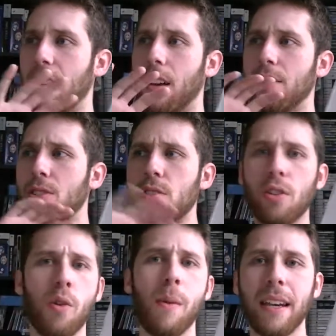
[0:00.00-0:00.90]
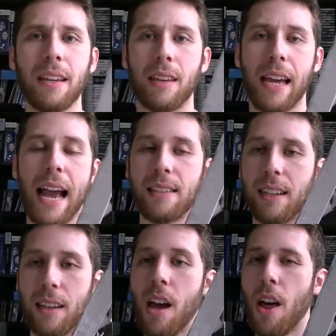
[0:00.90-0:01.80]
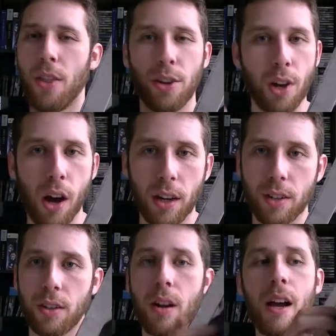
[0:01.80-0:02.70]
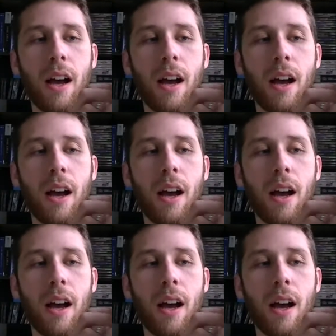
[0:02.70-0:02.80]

so many in the cast, like the doctor,